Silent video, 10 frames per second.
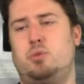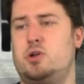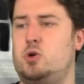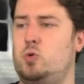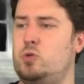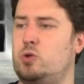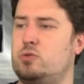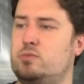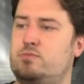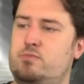Pretty cool
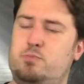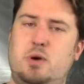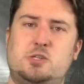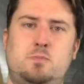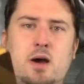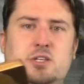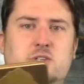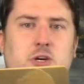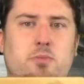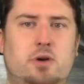little Best Buy
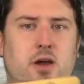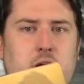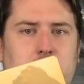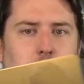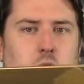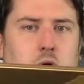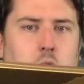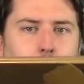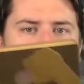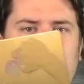steelbook here, the whole
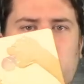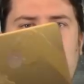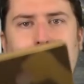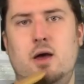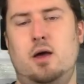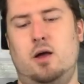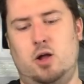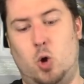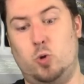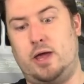gold
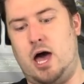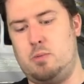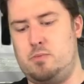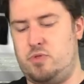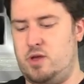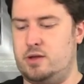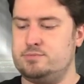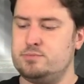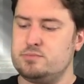album thing.